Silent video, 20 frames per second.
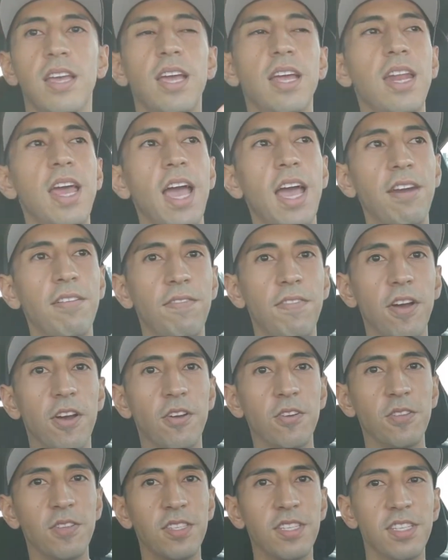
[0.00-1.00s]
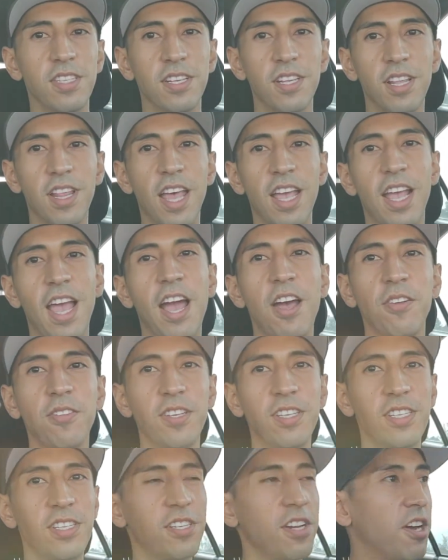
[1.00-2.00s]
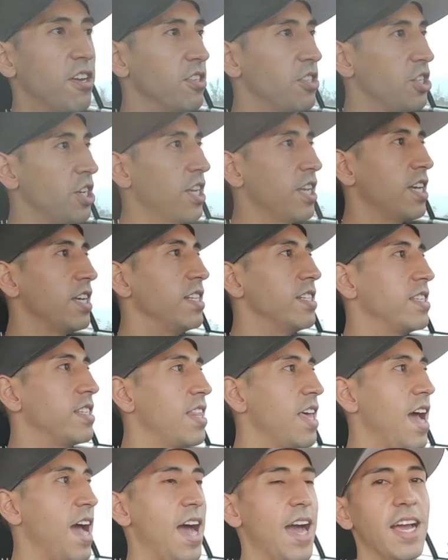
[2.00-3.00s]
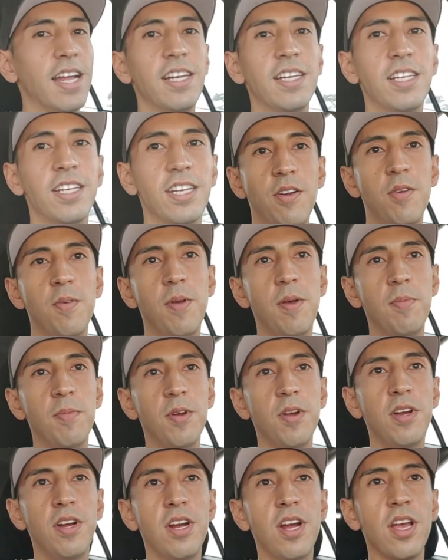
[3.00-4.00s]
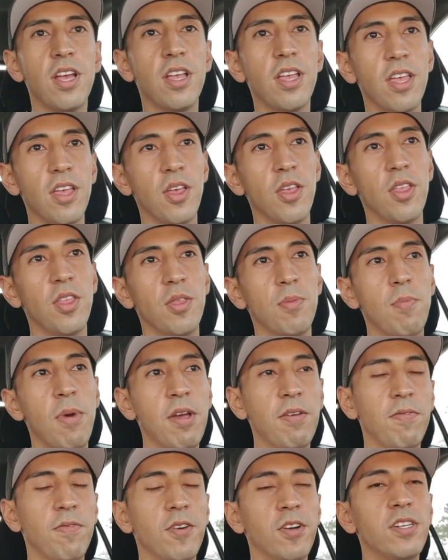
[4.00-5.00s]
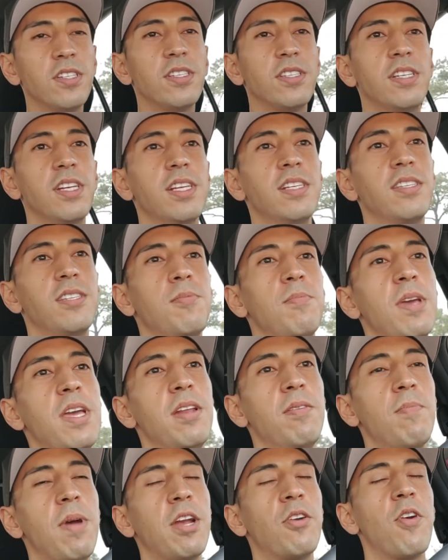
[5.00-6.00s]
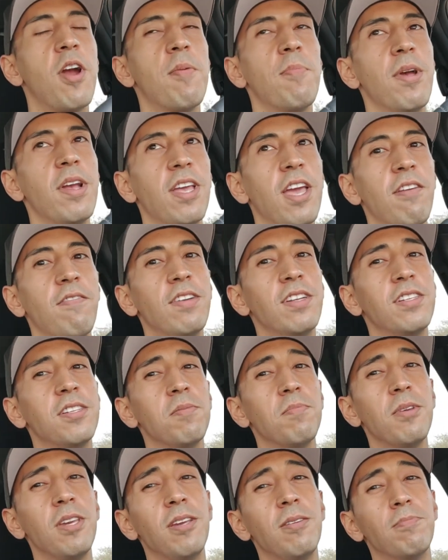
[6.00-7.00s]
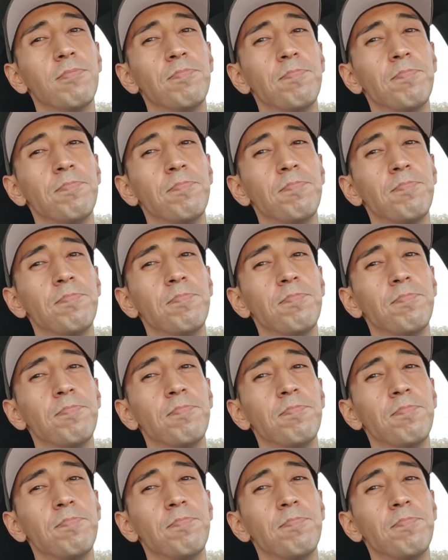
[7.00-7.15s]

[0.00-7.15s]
And headphones. Like, how nostalgic is that? I remember my first Discman, my grandma gave it to me.